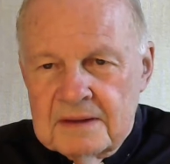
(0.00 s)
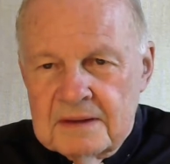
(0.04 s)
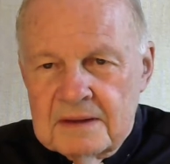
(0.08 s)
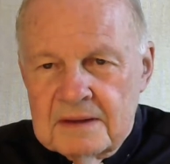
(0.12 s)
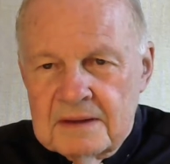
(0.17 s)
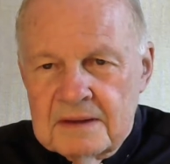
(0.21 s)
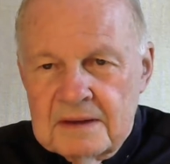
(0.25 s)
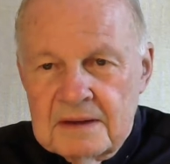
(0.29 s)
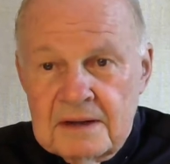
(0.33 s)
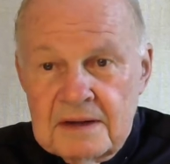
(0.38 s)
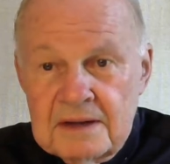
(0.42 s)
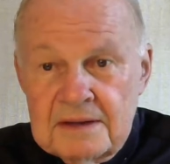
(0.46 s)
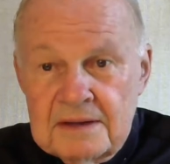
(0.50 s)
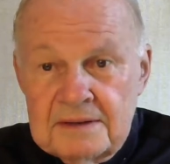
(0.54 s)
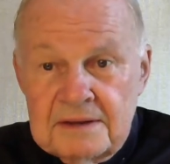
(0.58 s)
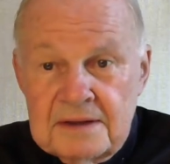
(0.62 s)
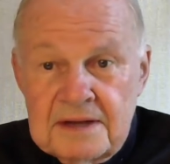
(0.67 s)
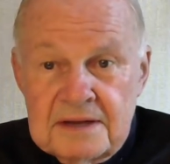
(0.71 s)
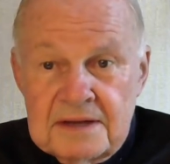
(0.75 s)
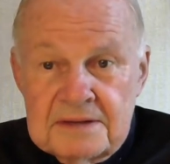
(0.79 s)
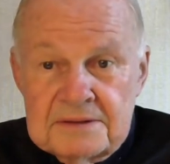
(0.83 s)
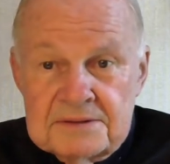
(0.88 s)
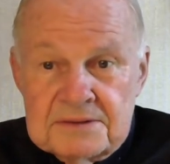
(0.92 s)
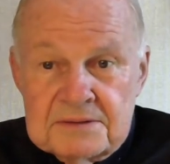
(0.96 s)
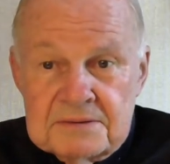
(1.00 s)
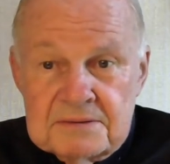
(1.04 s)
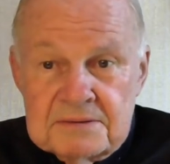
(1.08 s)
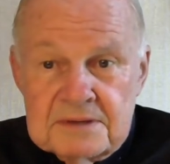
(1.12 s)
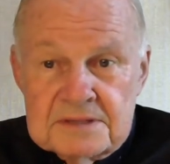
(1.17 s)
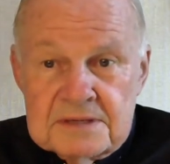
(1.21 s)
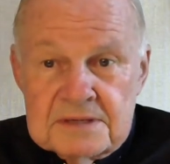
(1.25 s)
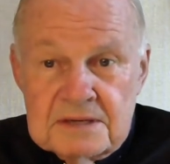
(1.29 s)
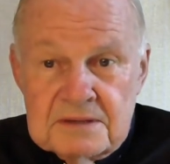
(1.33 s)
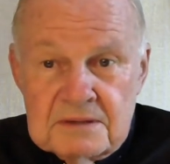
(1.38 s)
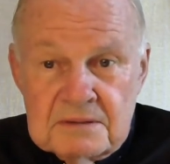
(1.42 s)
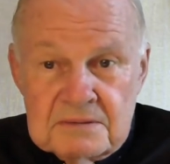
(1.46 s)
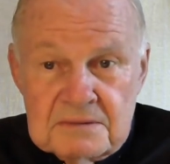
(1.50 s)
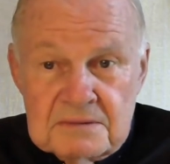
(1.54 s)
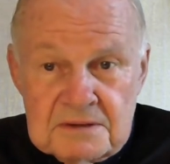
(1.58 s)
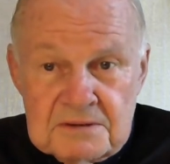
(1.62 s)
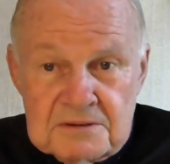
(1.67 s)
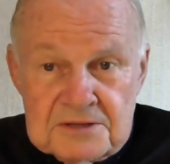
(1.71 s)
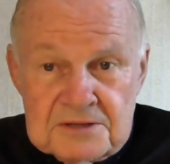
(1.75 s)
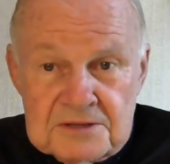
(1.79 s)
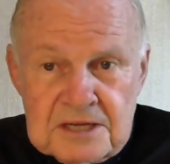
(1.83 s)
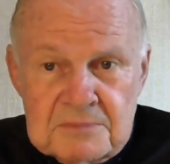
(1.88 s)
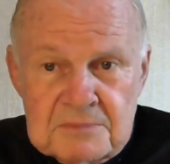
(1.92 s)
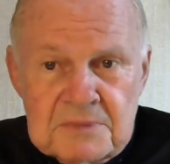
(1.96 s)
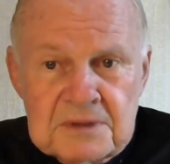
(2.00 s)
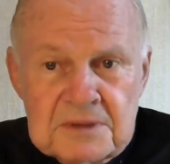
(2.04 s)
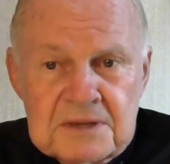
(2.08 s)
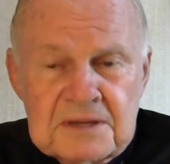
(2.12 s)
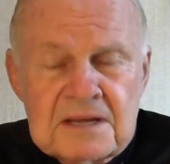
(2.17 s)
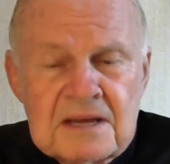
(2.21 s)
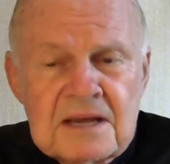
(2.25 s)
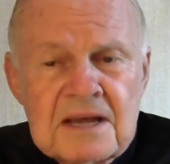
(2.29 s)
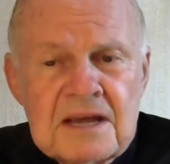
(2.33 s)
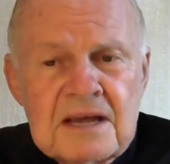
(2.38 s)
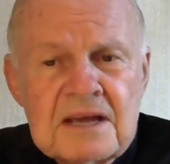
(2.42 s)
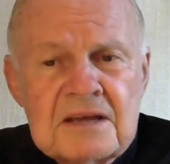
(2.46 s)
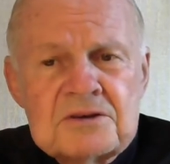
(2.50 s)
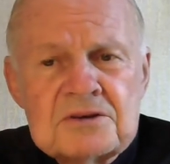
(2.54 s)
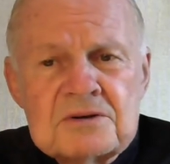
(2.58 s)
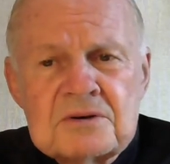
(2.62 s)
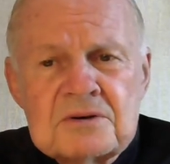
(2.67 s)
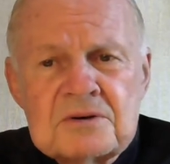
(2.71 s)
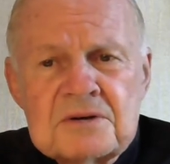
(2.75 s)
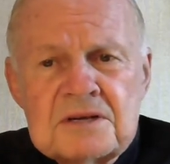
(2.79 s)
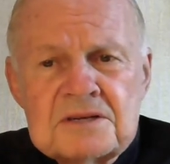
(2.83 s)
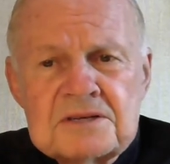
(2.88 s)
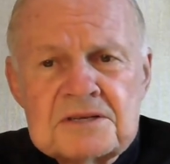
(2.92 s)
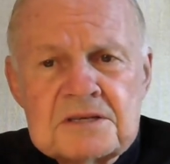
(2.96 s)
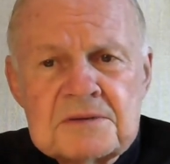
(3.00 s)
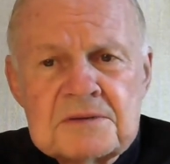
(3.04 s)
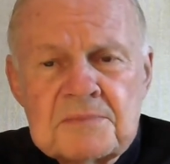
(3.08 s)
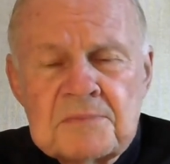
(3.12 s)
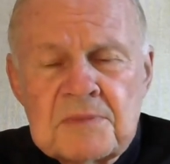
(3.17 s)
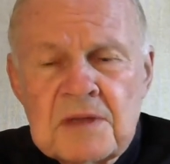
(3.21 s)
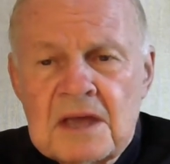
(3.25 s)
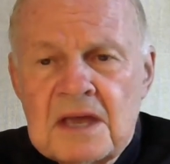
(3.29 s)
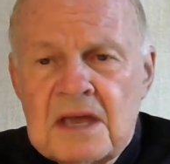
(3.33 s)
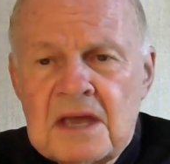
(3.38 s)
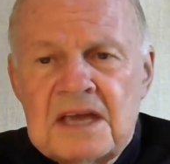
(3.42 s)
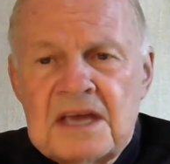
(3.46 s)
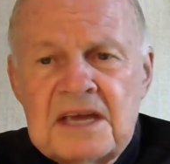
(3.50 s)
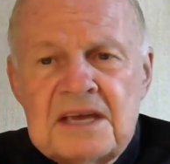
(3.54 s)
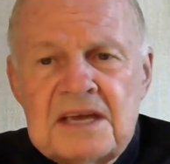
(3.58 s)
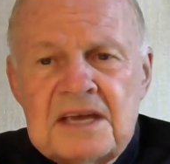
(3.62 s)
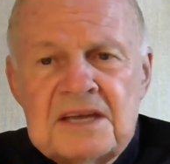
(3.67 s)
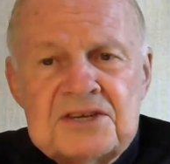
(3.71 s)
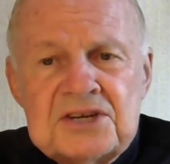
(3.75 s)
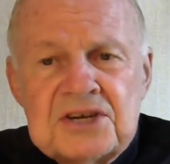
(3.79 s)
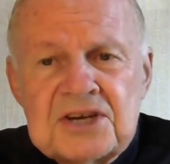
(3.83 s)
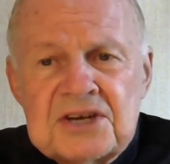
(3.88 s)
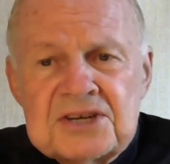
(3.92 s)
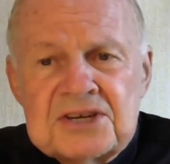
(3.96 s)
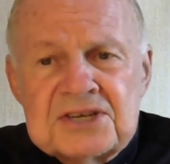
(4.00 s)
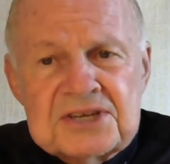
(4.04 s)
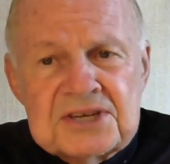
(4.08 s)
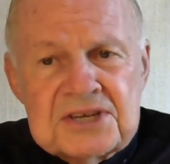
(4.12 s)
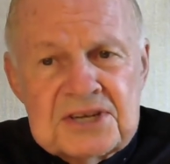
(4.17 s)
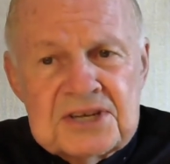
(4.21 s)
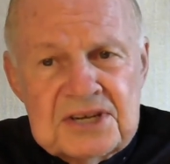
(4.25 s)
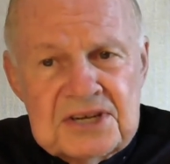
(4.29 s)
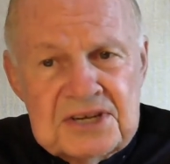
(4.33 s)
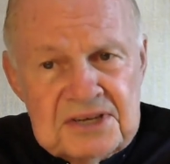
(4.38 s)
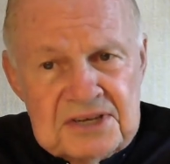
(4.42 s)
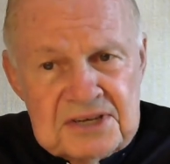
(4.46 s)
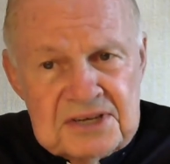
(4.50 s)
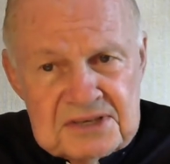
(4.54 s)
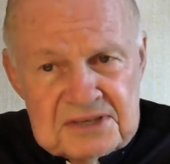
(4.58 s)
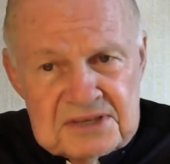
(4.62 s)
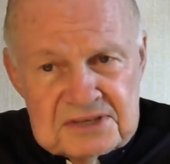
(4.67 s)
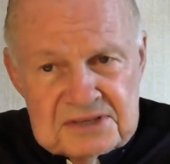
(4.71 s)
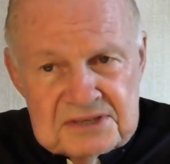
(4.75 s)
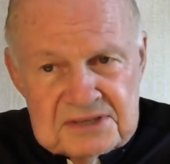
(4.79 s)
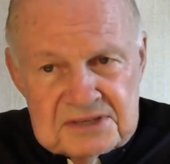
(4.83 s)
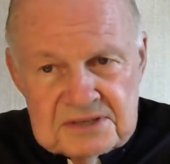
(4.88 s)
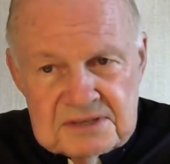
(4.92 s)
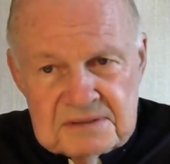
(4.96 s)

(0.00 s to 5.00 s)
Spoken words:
And the answer is, I don't understand, but the answer is, it just is.